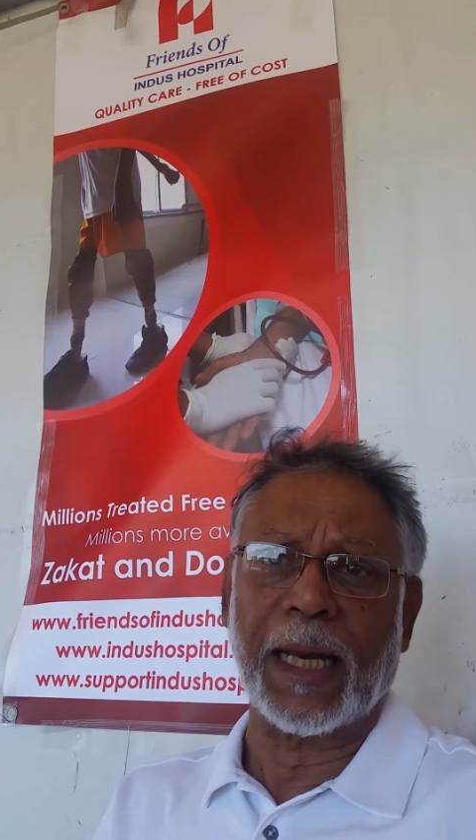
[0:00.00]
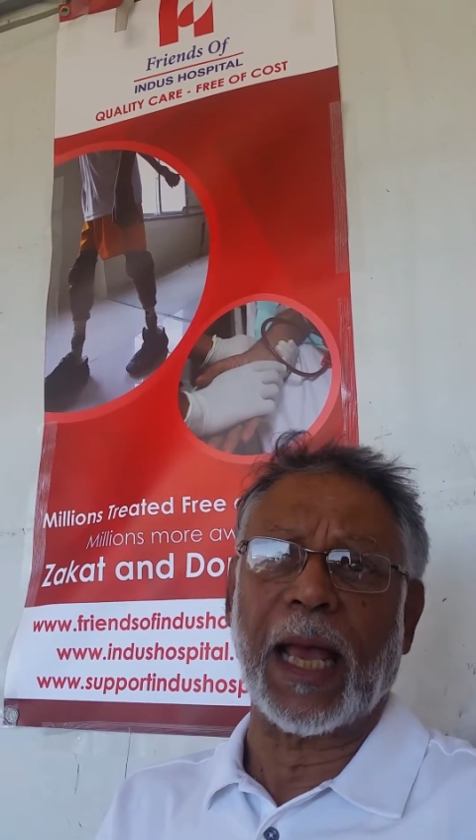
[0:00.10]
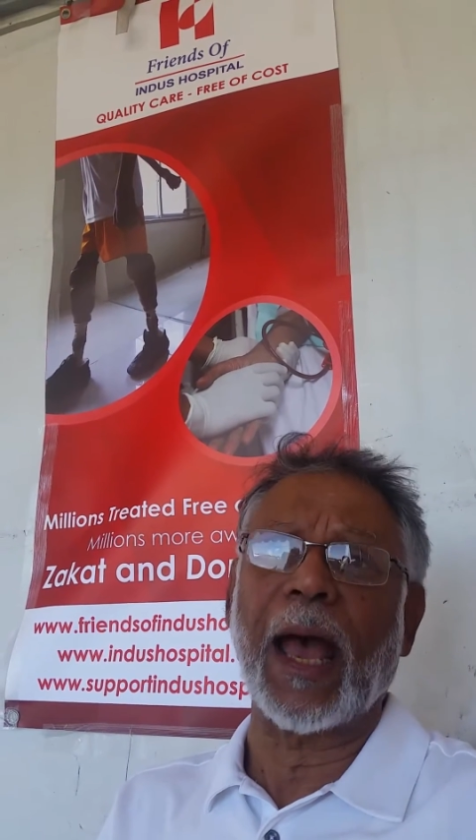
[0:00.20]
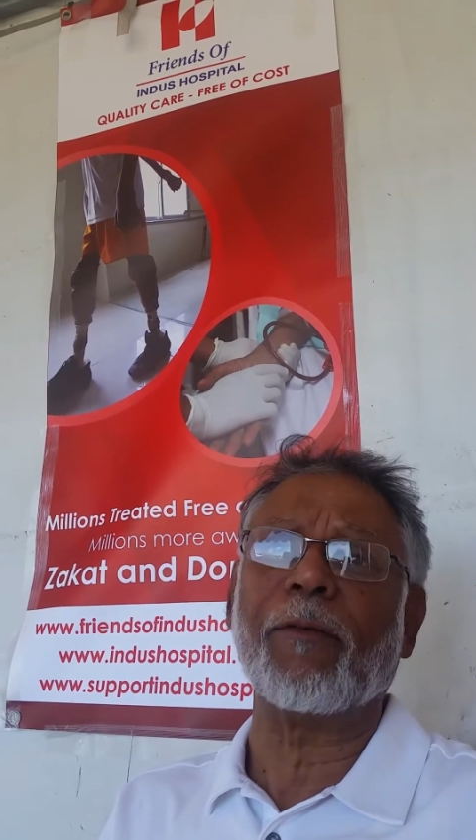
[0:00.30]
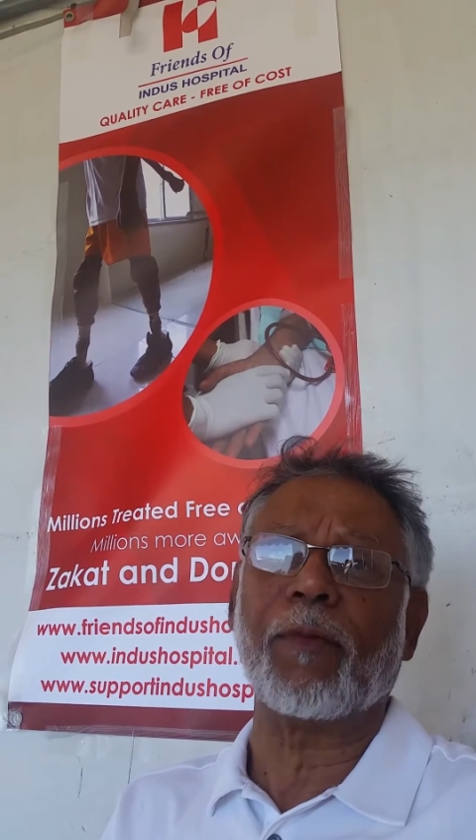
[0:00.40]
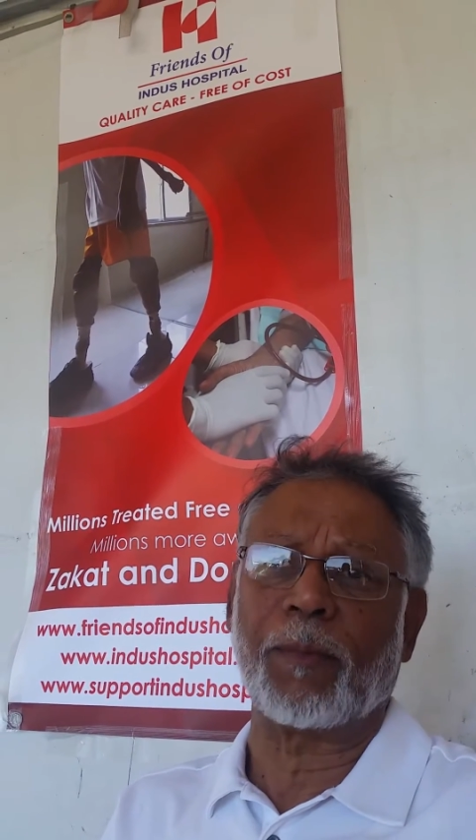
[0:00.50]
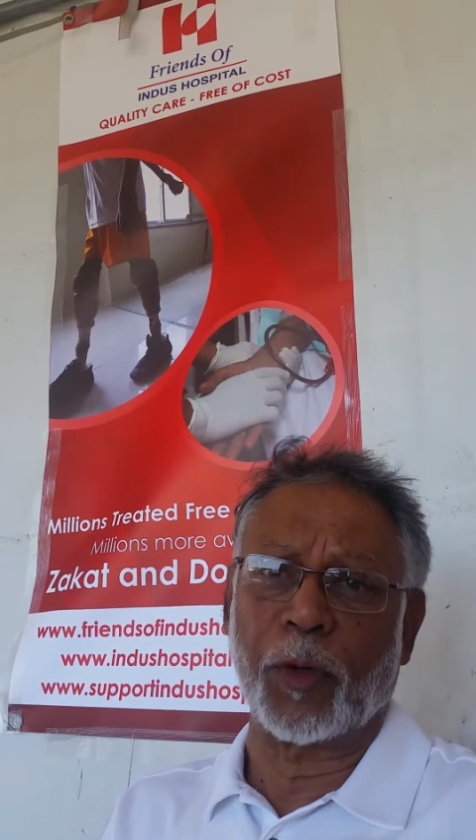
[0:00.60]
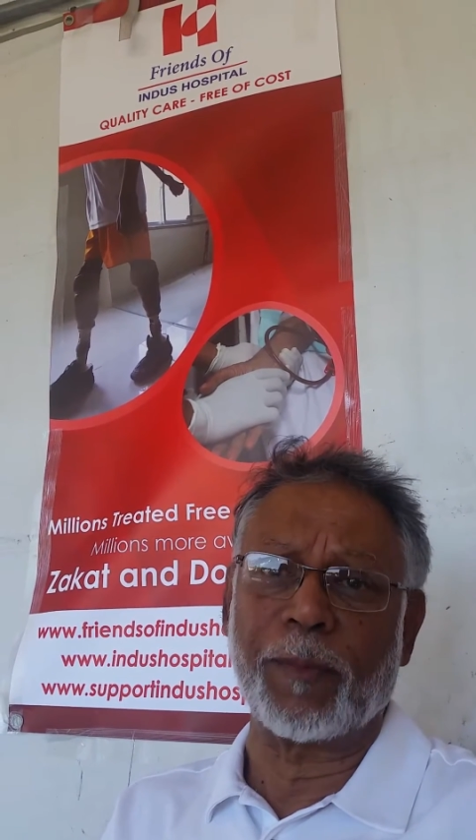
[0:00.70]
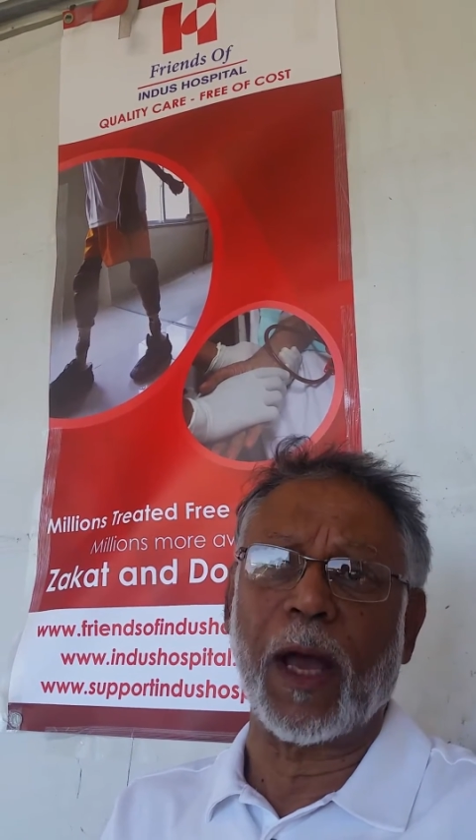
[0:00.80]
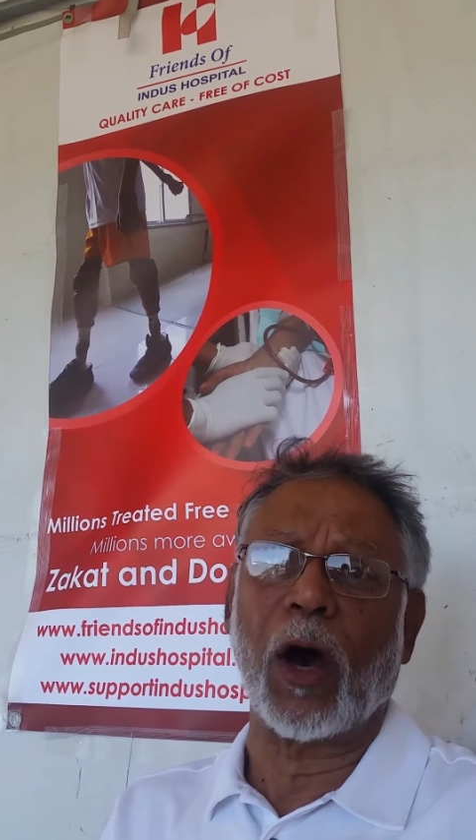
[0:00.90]
and I have
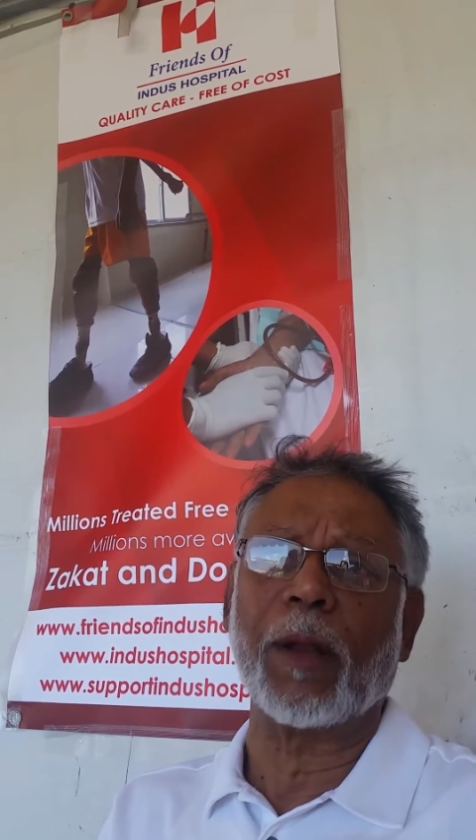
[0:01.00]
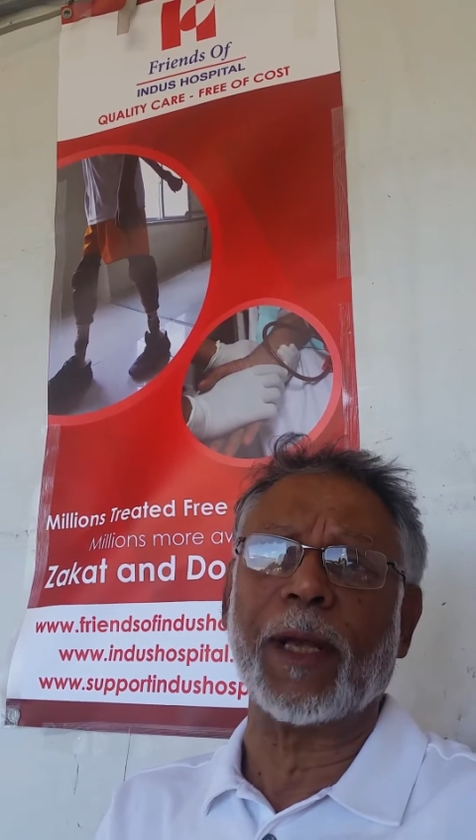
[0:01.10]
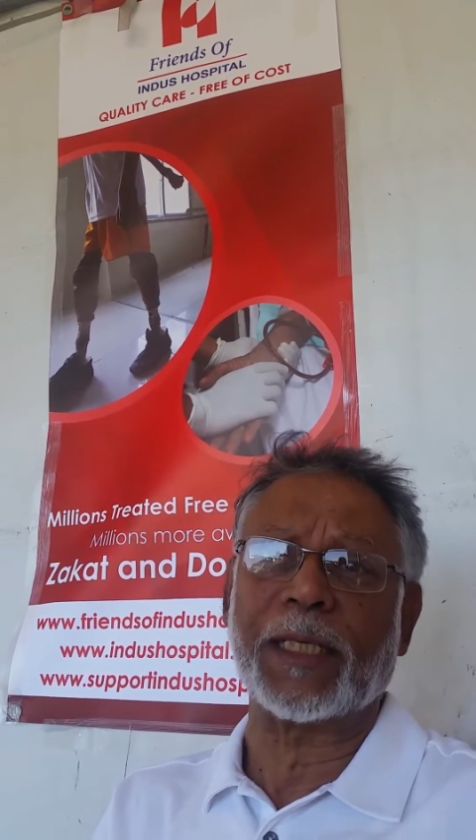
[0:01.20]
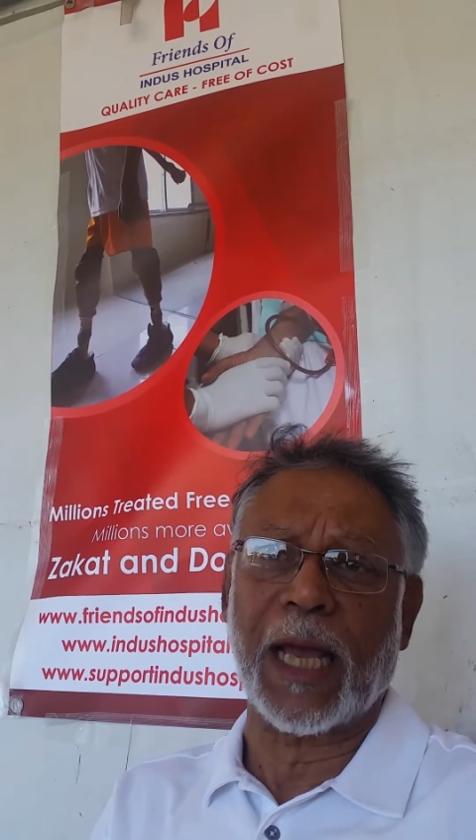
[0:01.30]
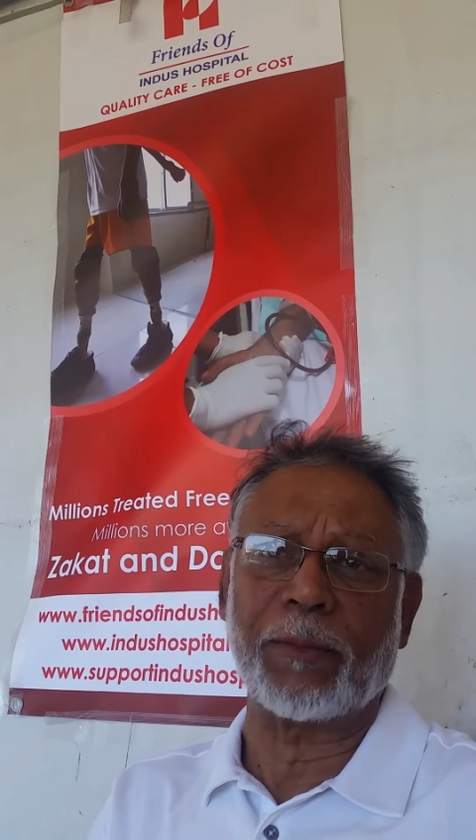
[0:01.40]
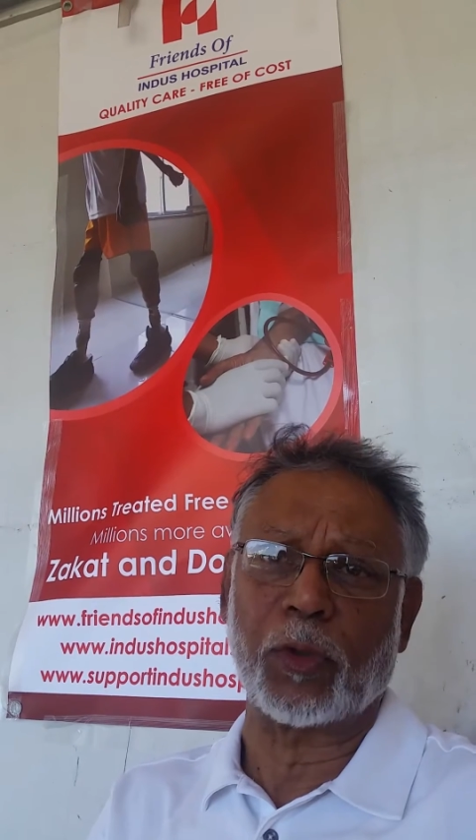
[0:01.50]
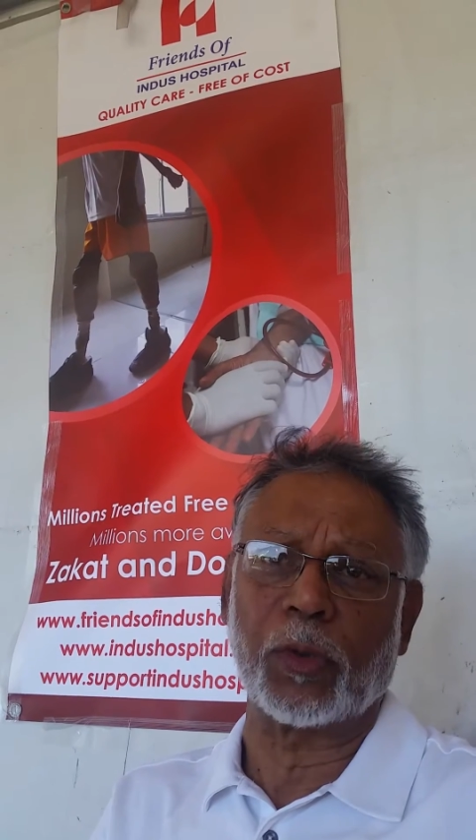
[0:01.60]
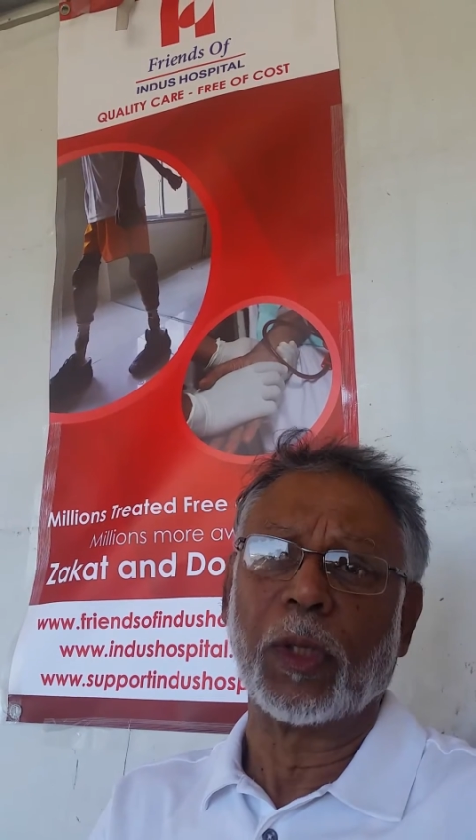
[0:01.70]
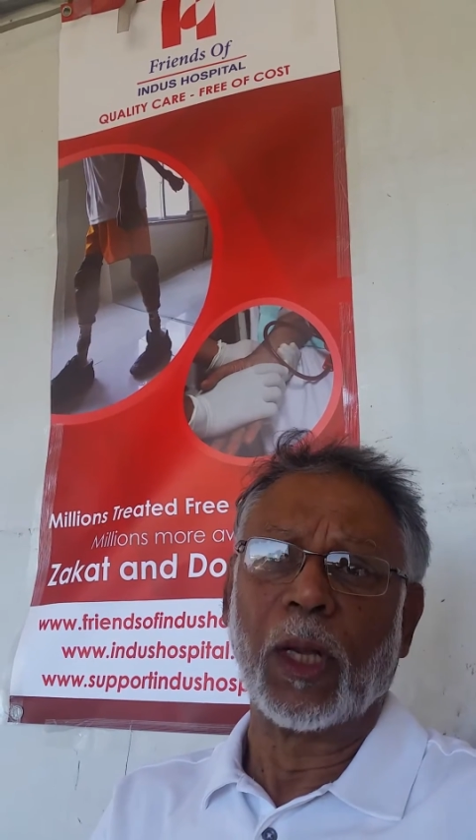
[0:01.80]
put all my time to